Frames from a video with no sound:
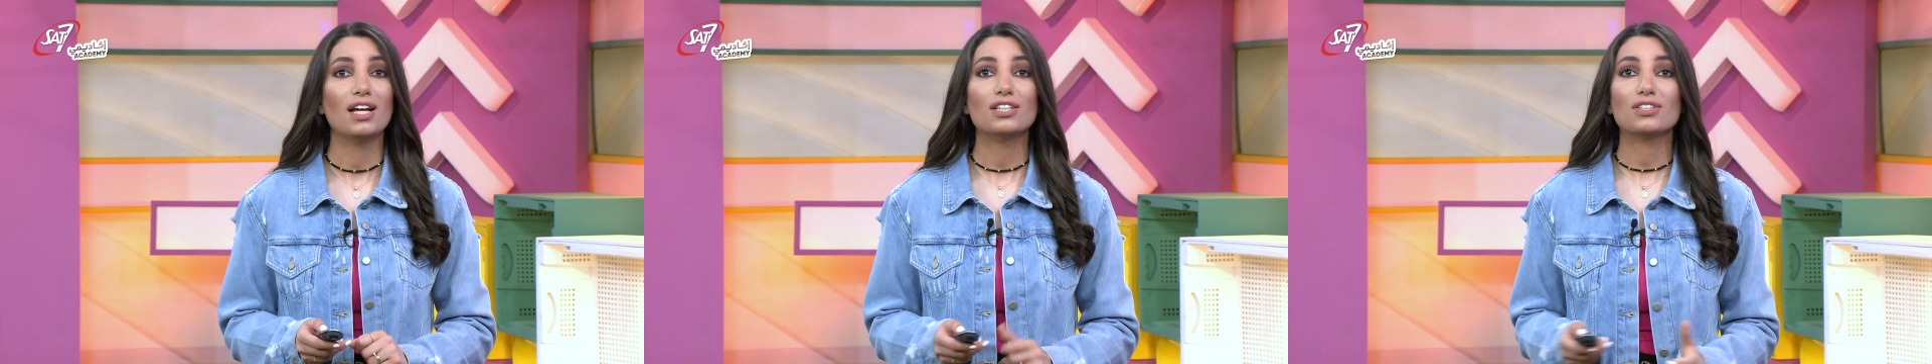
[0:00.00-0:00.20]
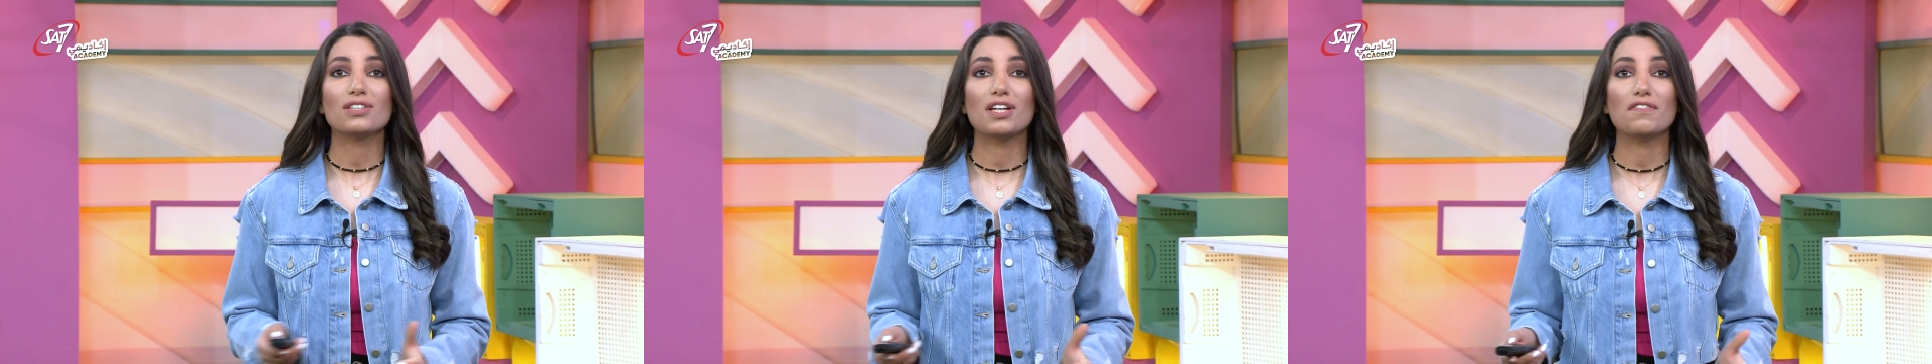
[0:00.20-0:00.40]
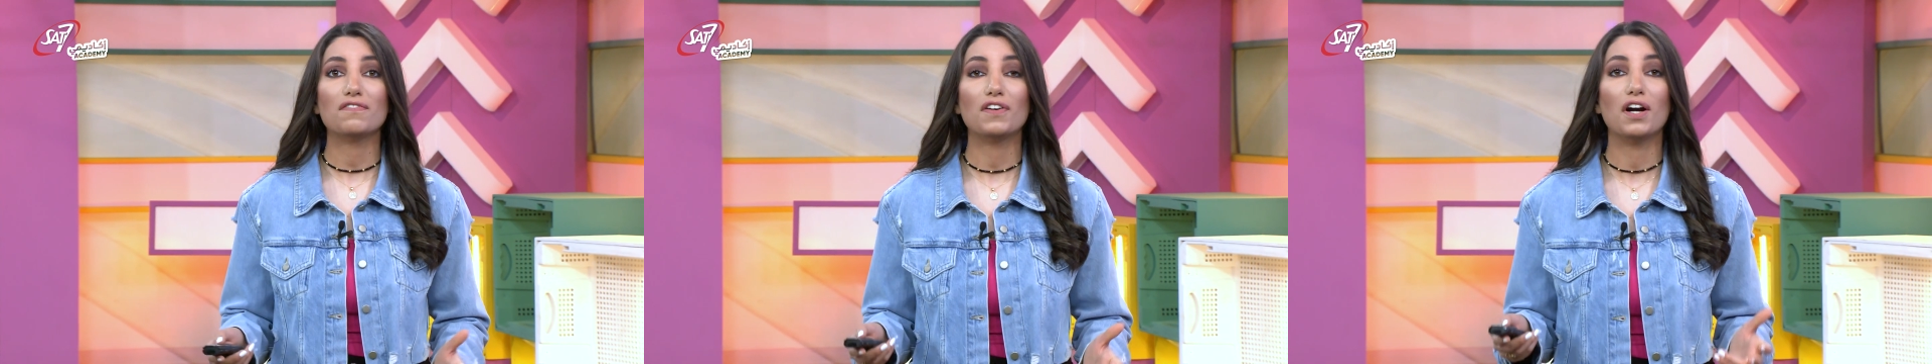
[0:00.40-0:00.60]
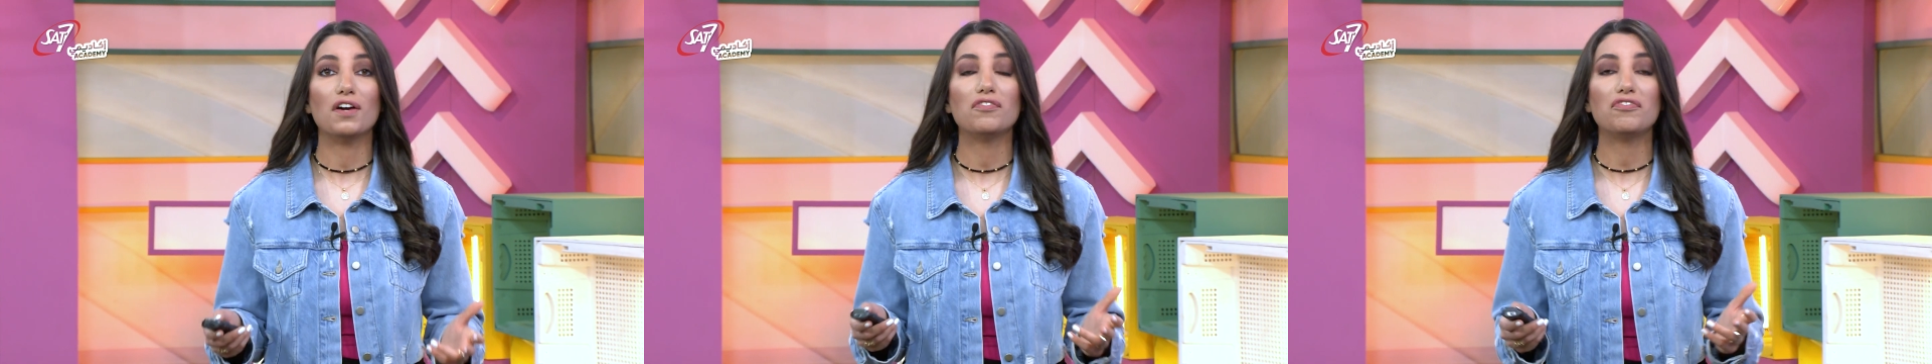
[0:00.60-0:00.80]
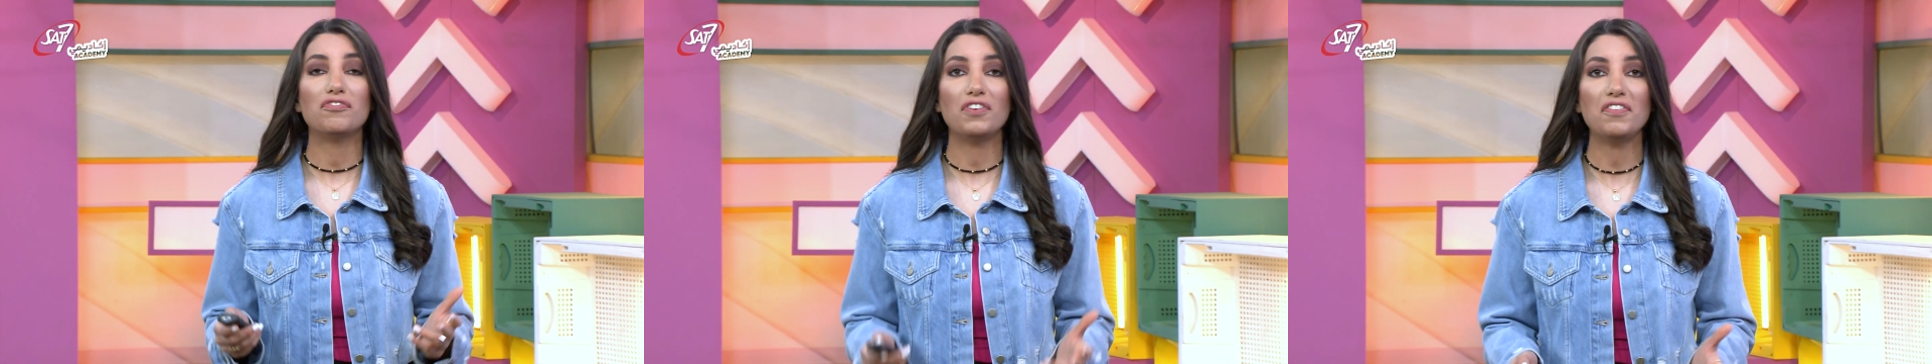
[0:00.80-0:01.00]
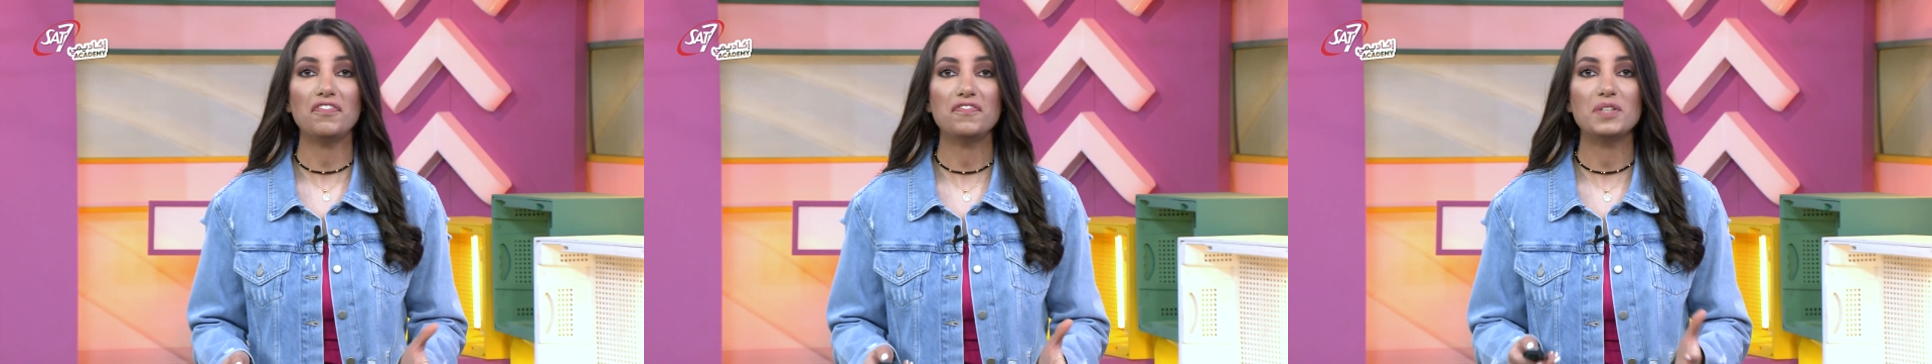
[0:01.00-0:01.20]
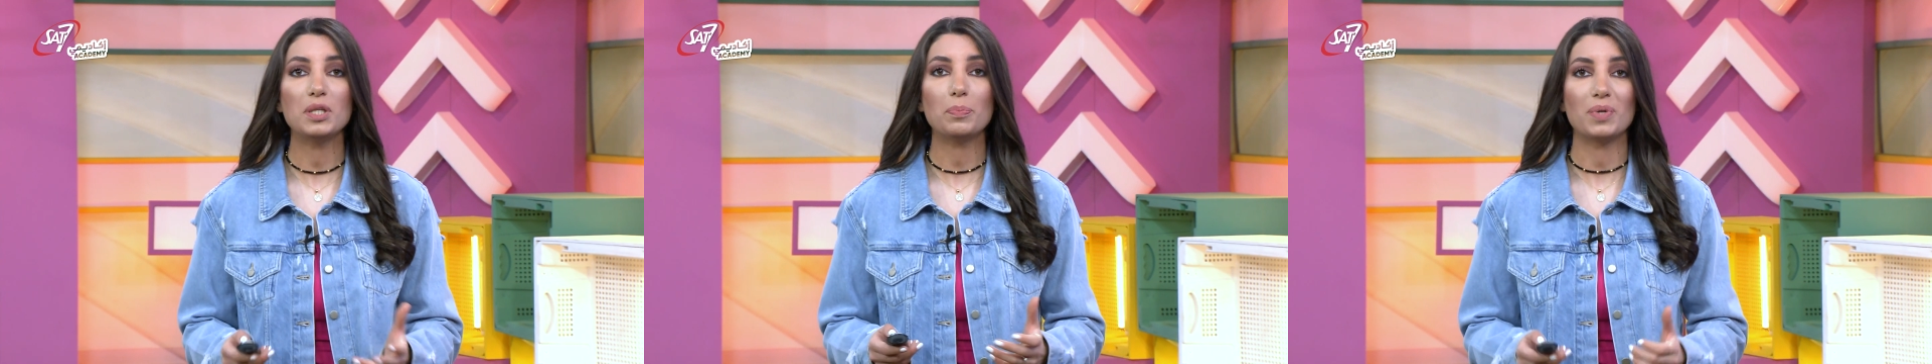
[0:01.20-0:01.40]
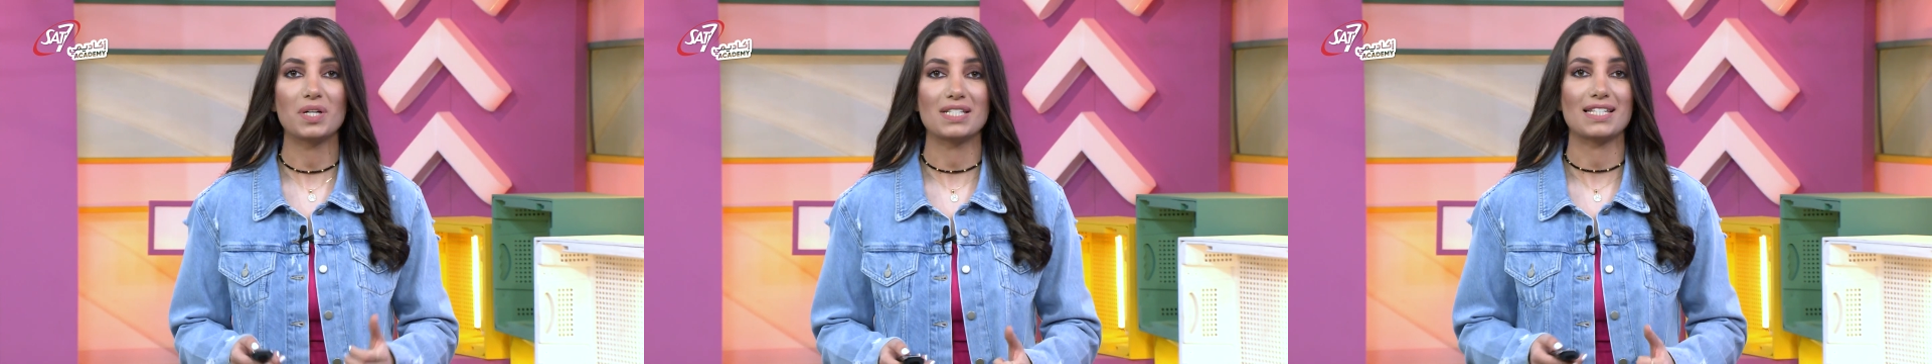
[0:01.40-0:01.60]
to give her
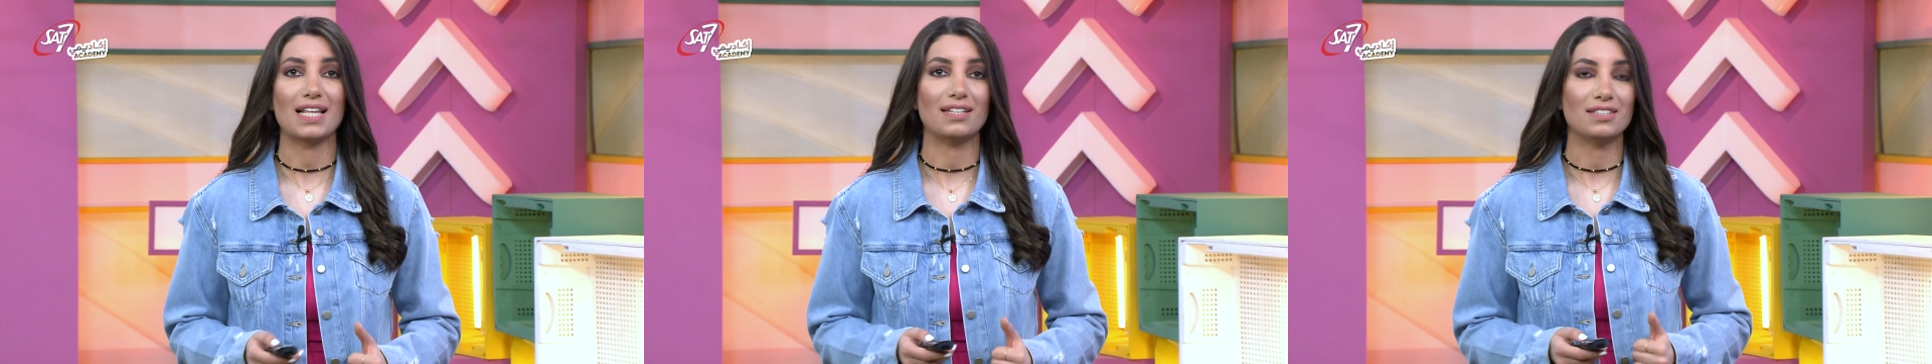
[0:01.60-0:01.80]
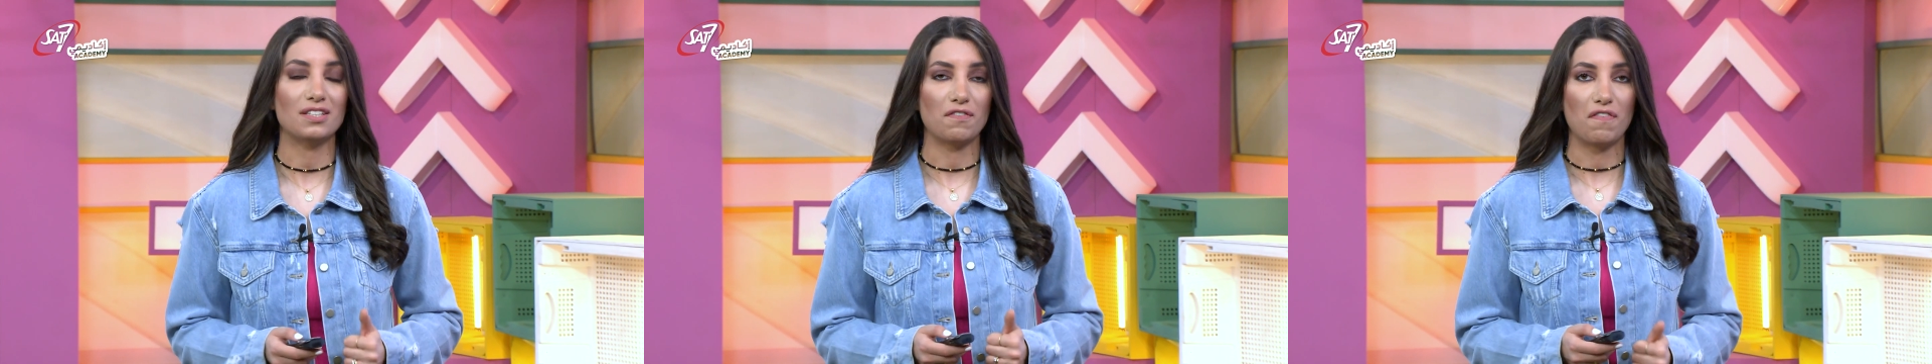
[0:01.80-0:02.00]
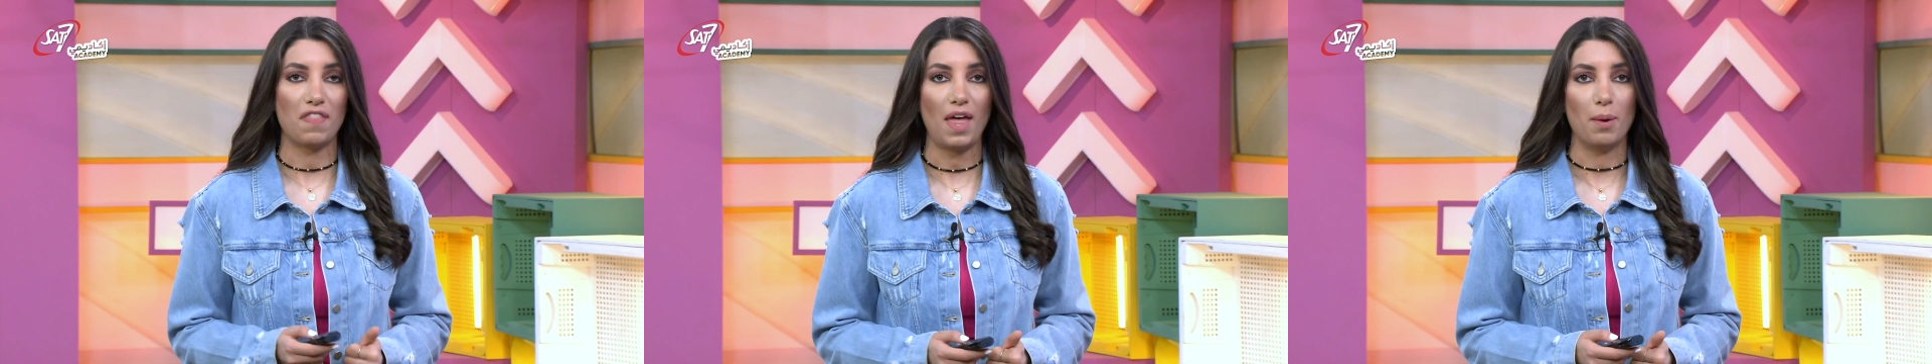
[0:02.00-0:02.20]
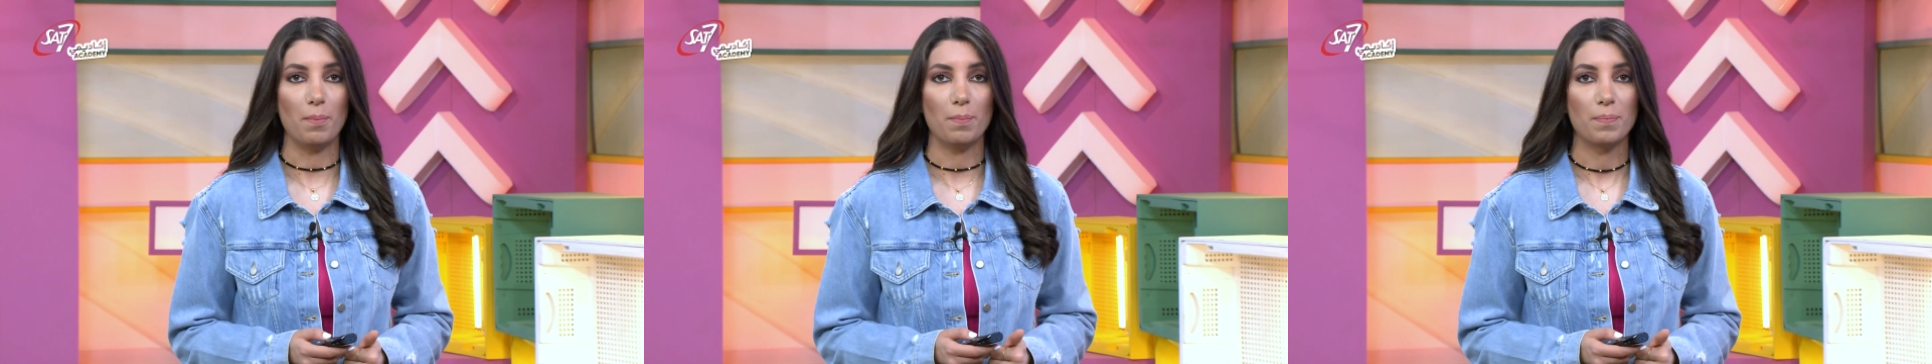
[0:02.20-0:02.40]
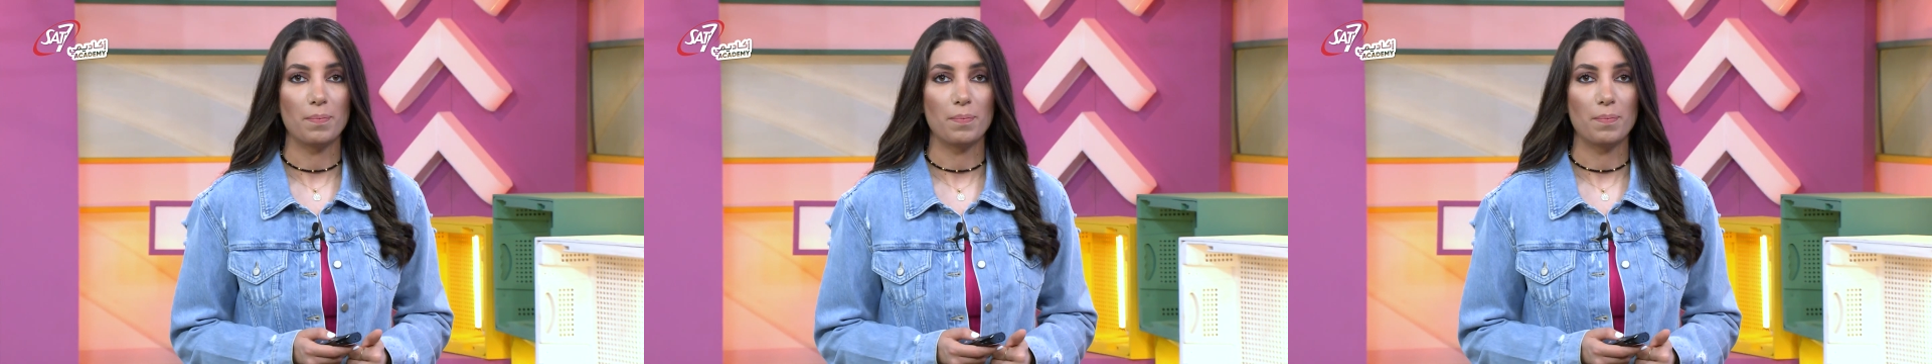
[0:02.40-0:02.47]
50% of them.